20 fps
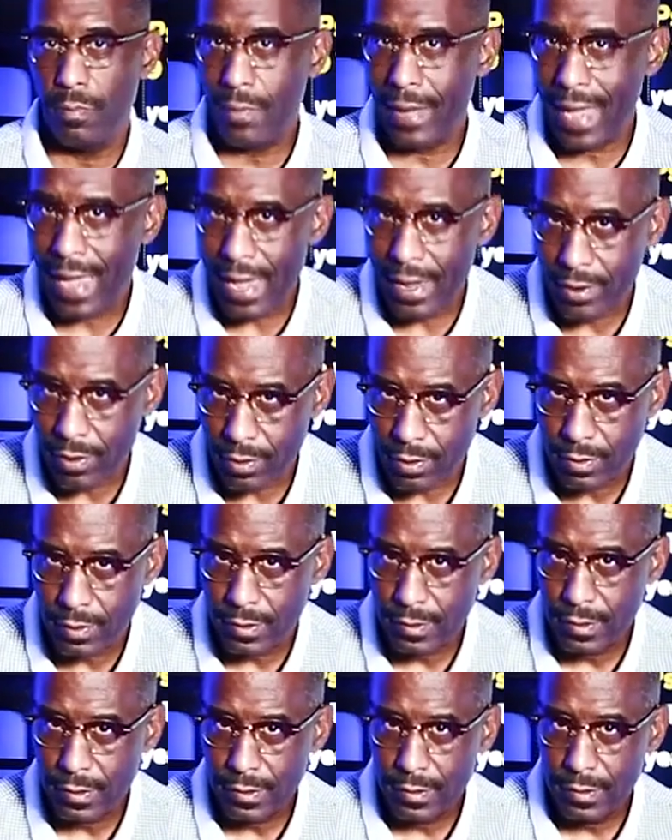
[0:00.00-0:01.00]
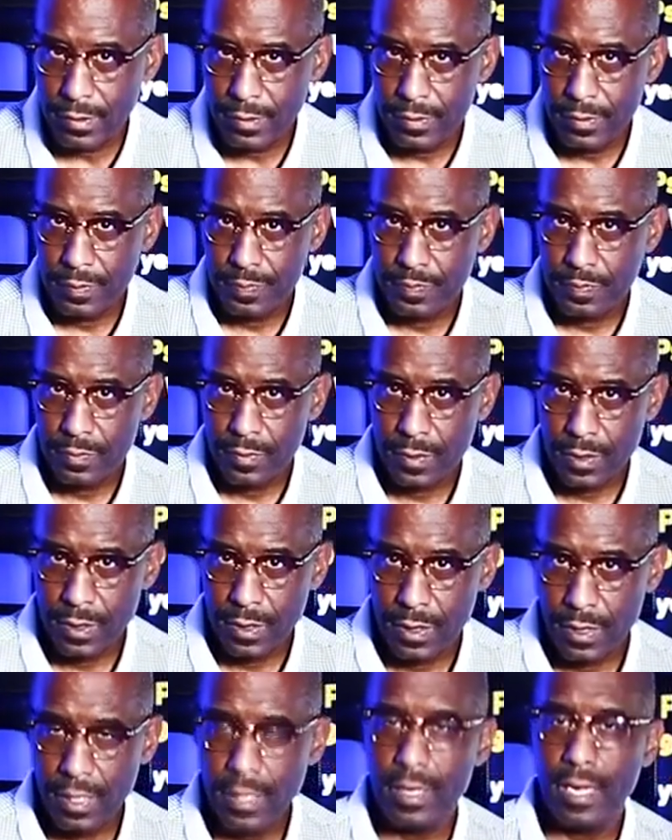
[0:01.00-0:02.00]
matter.
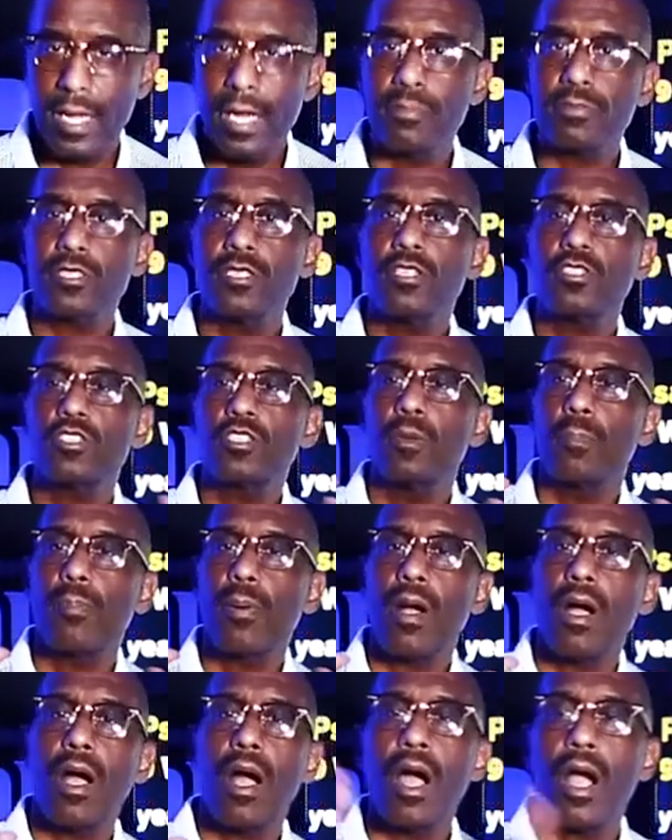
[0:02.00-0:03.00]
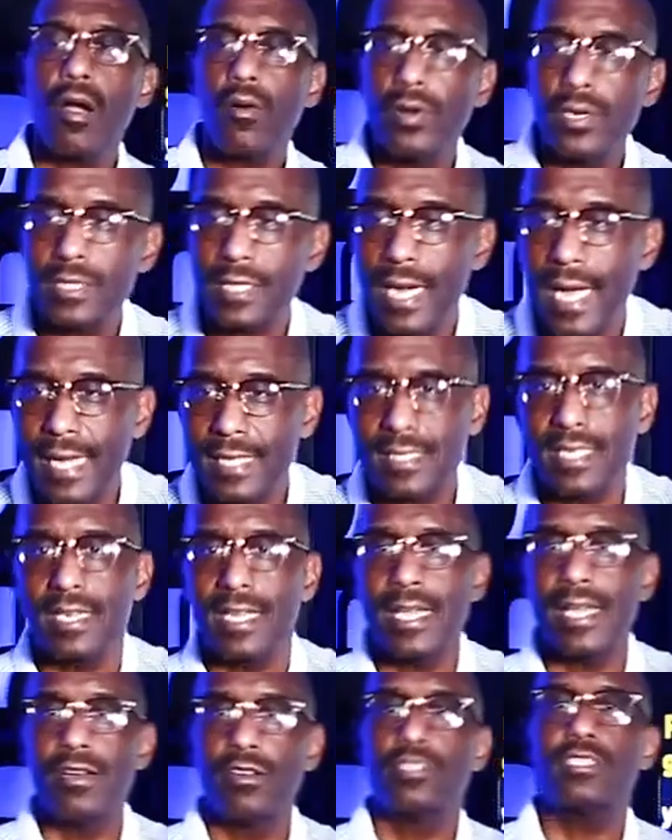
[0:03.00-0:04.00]
It helps us to prioritize.
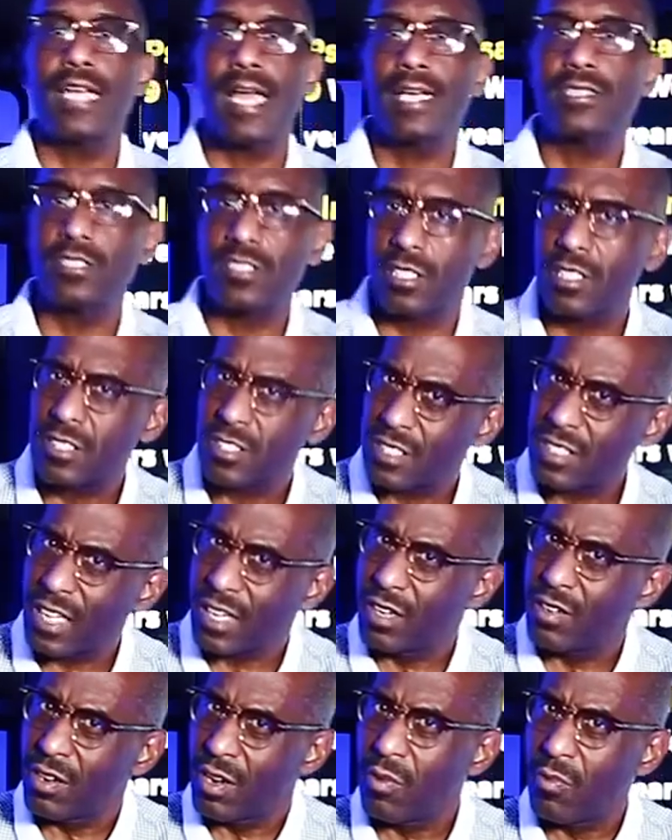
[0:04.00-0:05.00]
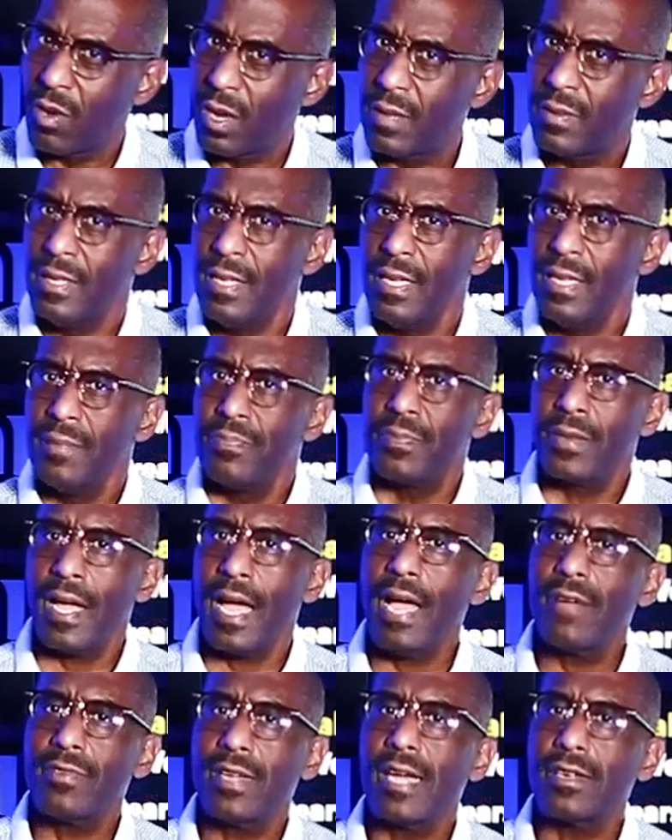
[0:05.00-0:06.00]
It energizes us and say, you know what?
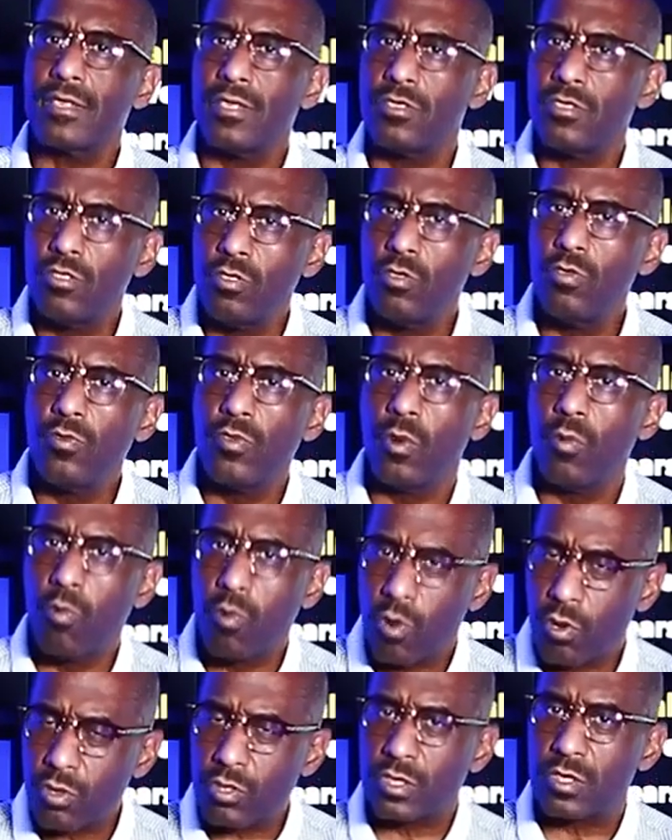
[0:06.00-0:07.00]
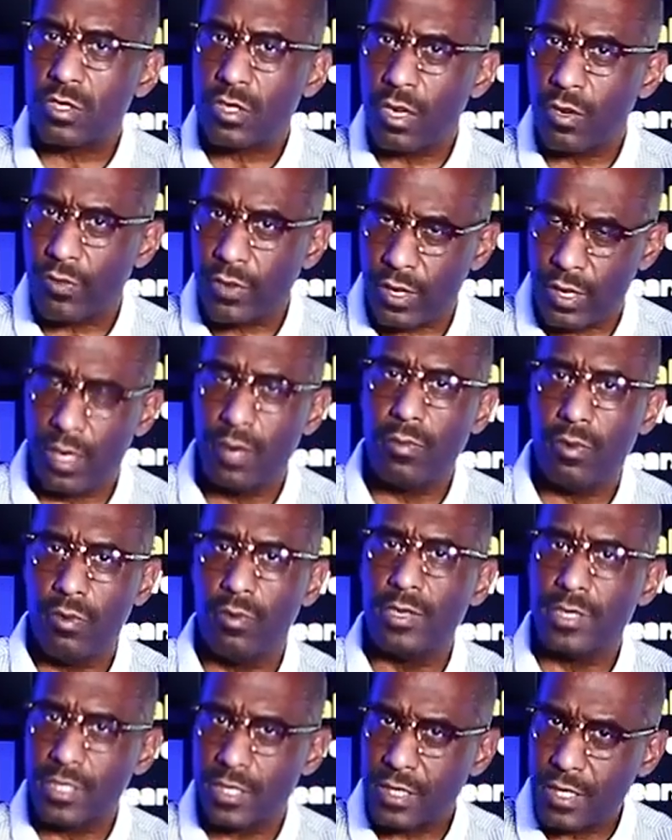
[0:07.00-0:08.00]
I've got to do the works of him
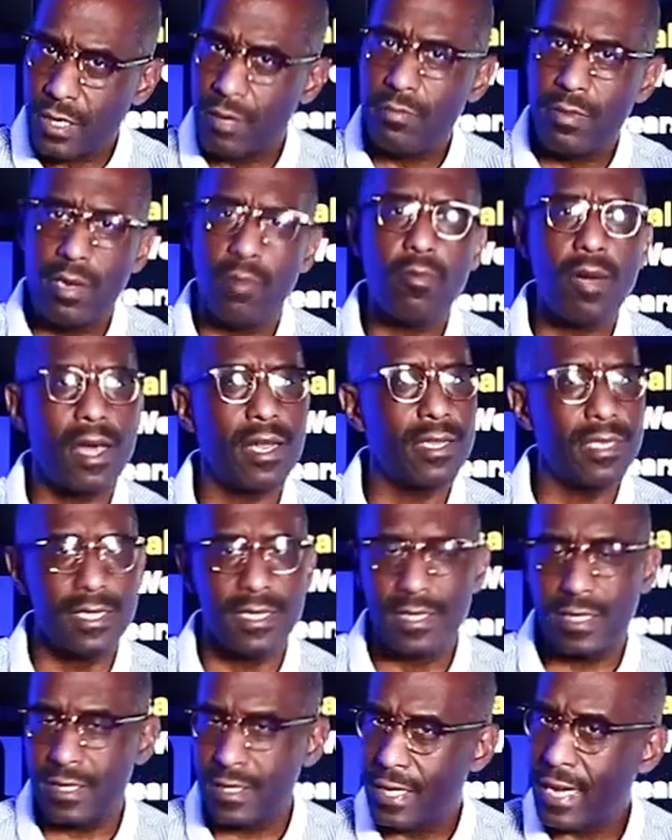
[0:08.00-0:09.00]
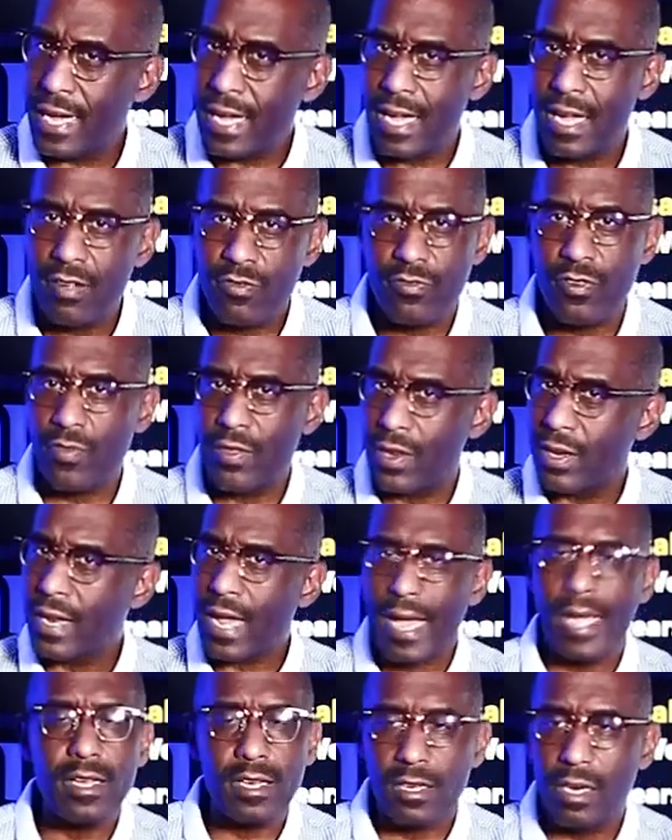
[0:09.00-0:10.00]
who has sent me while it is day, for the
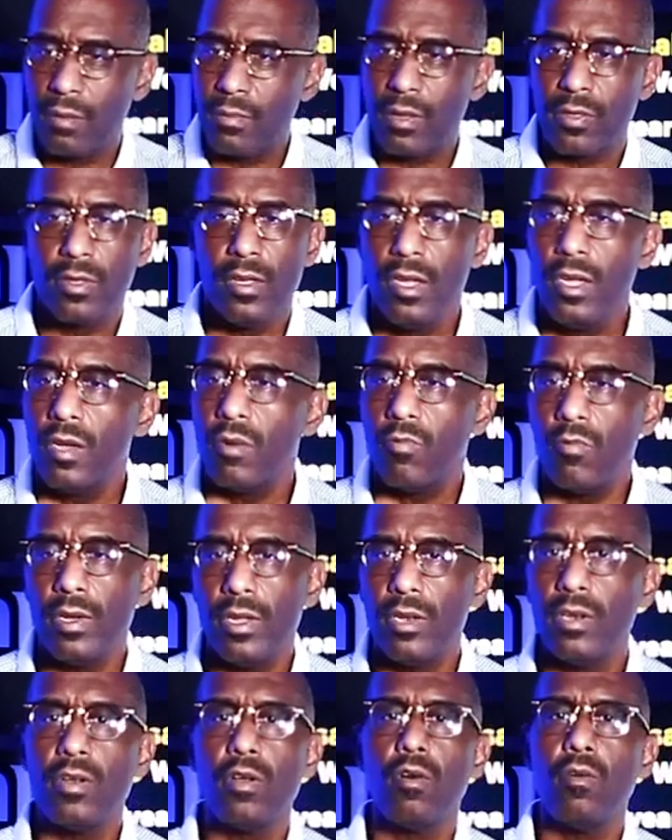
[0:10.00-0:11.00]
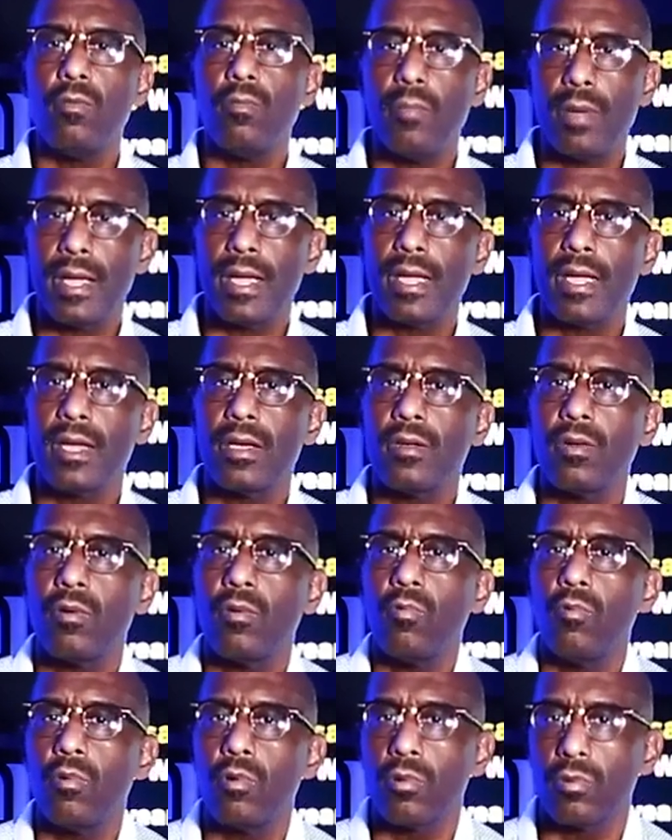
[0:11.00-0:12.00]
night cometh when no
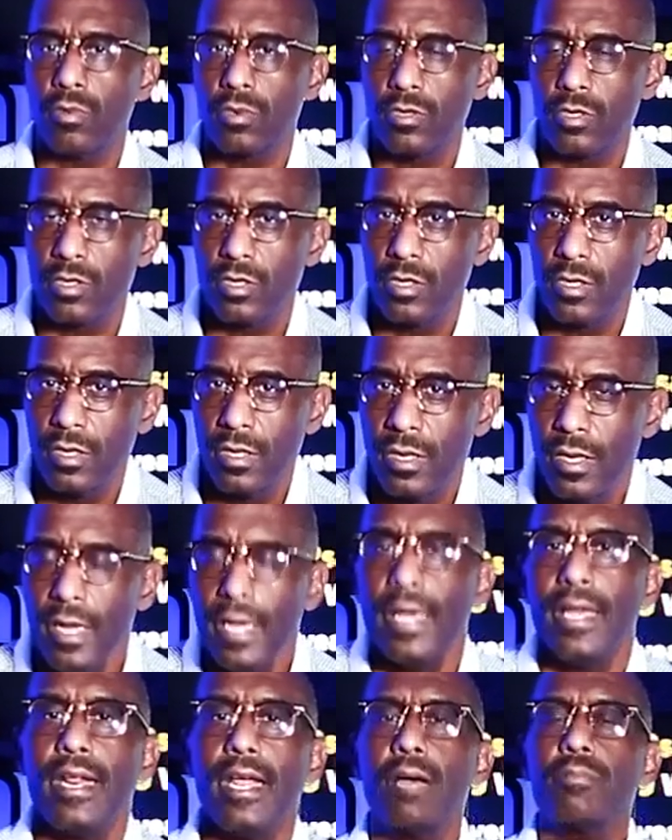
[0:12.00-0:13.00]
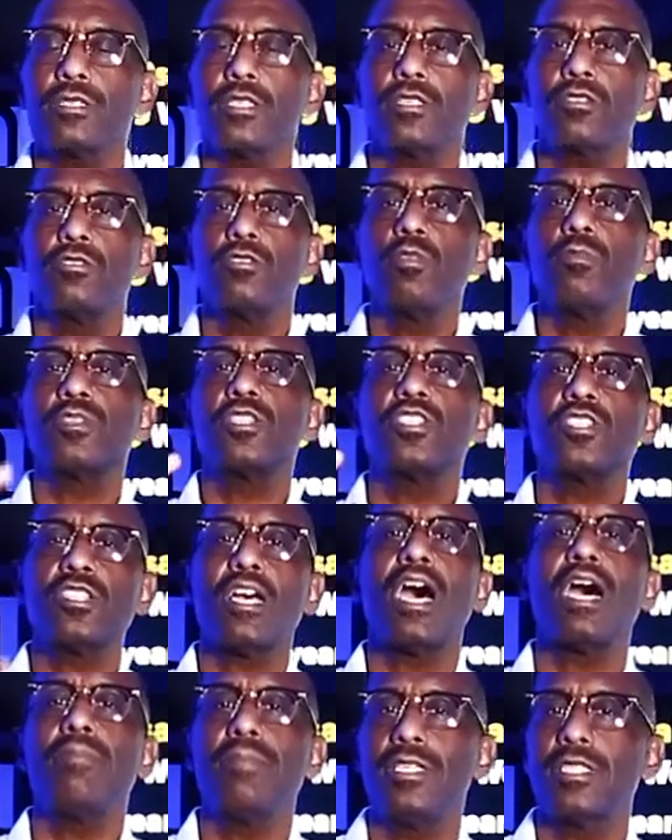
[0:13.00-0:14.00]
man works. It helps us to do what the
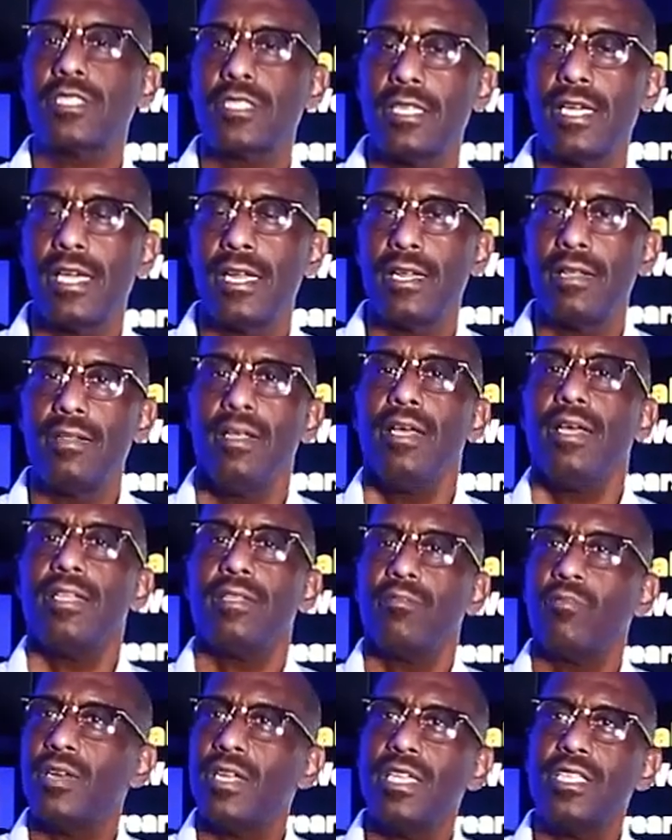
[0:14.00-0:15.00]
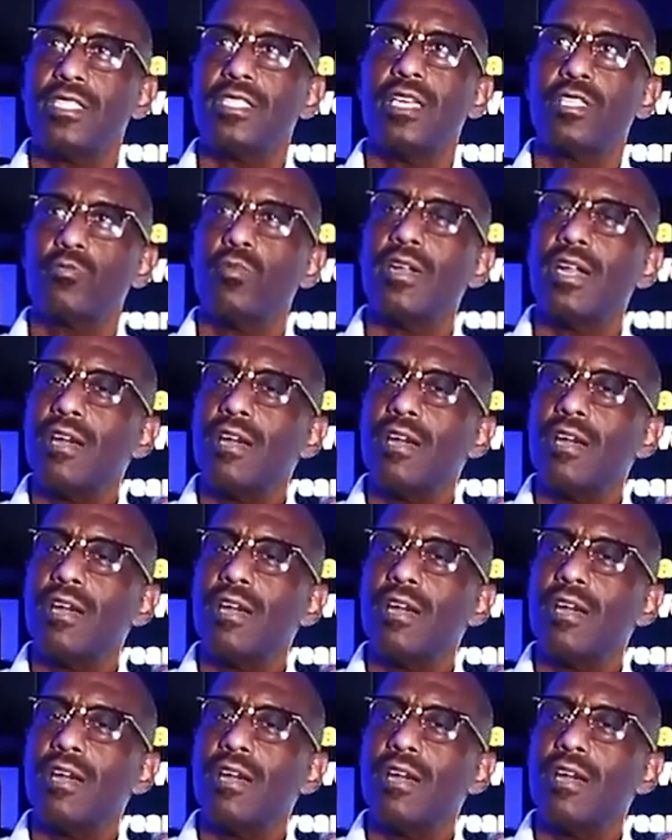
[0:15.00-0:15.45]
psalmist said, and when he says,